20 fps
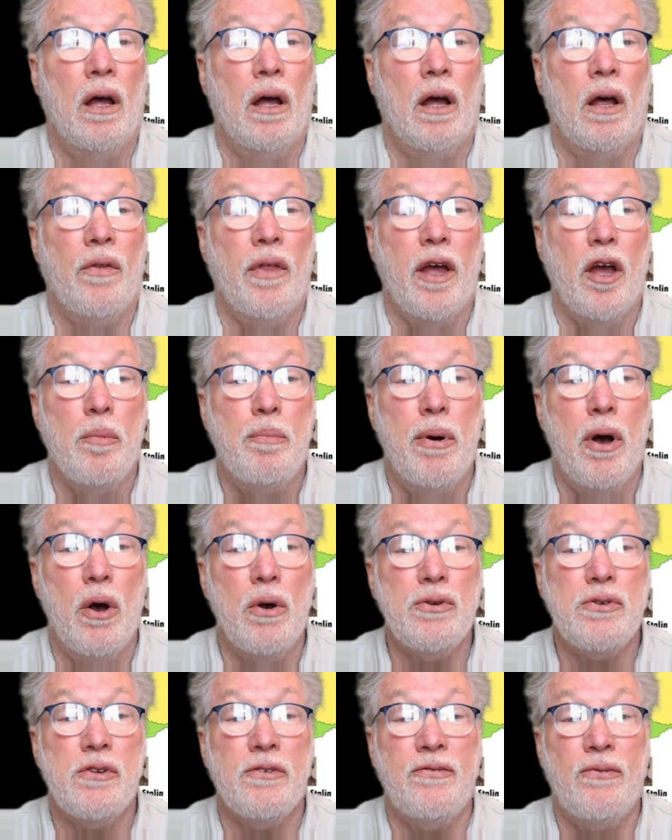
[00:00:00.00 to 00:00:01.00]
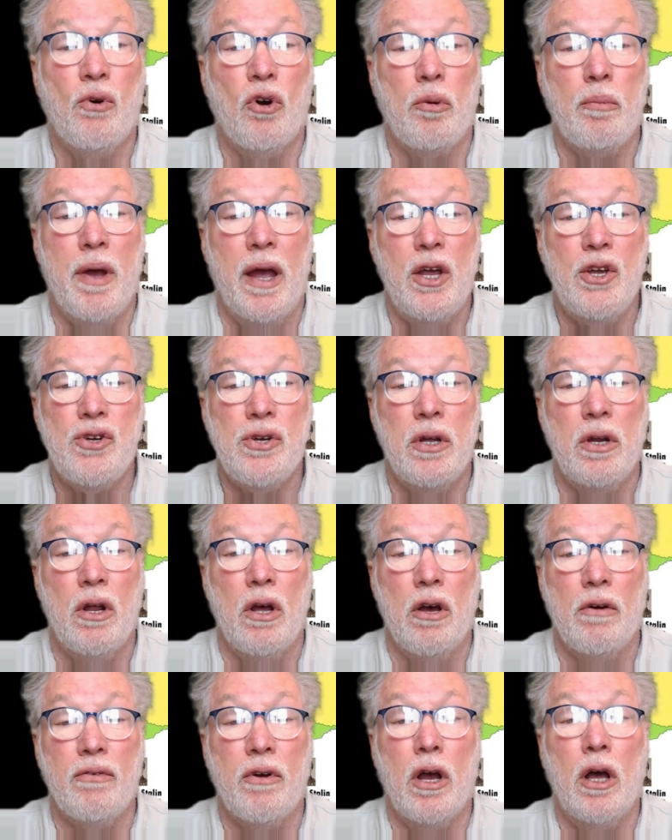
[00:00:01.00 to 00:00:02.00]
They oppose the formation
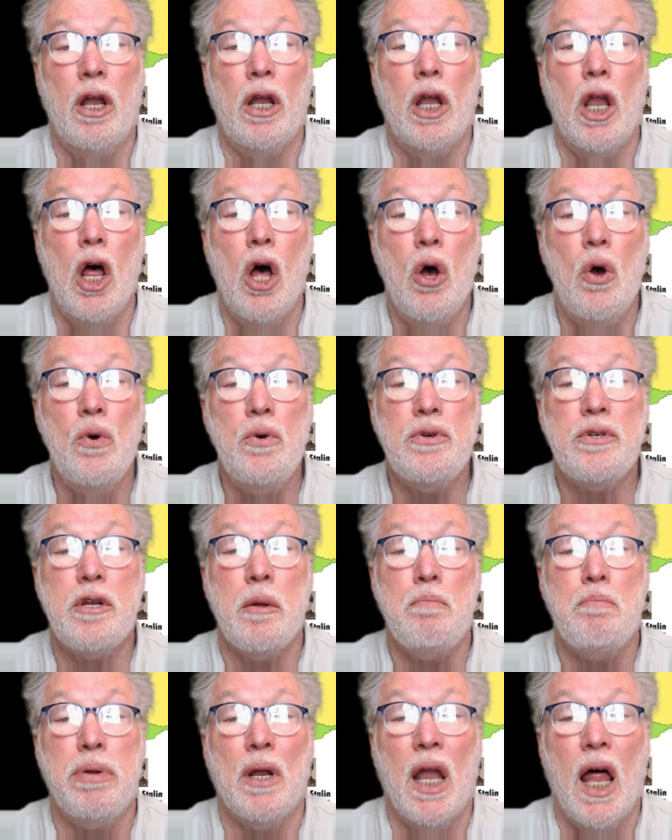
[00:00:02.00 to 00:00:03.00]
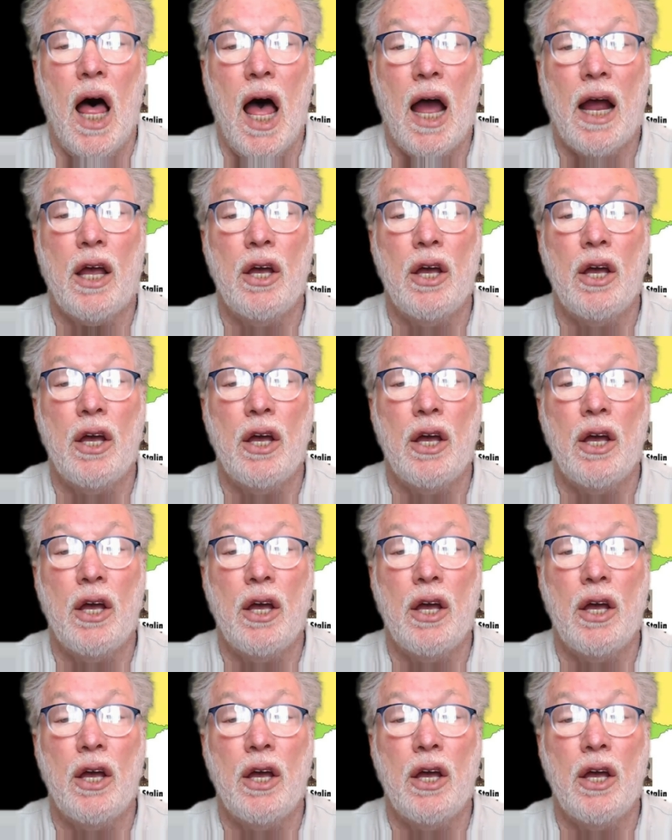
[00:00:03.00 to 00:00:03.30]
of closed bloc